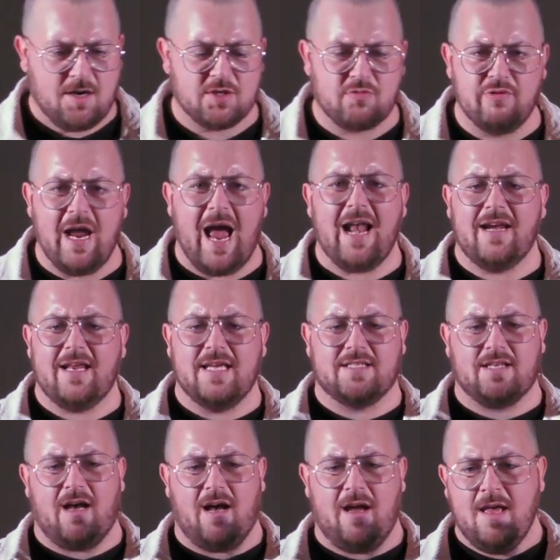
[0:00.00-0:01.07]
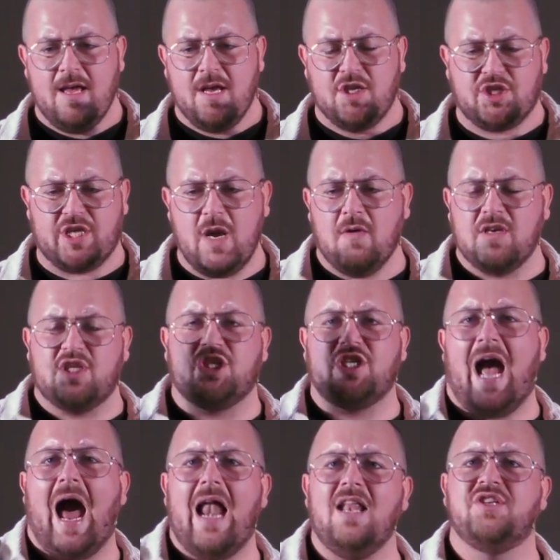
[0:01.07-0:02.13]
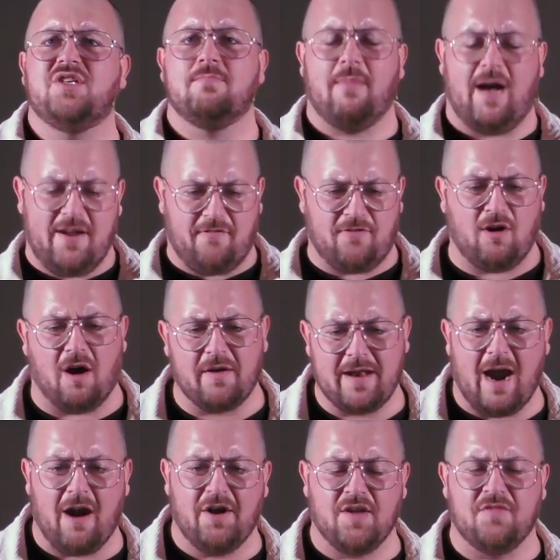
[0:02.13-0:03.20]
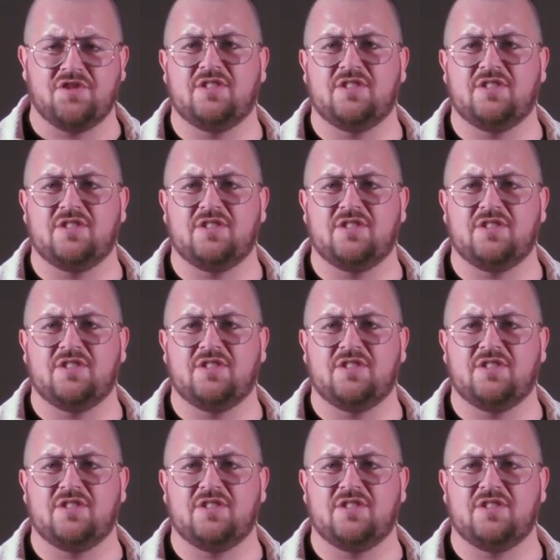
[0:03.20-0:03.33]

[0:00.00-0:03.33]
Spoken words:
reality is she was challenging my flawed narrative.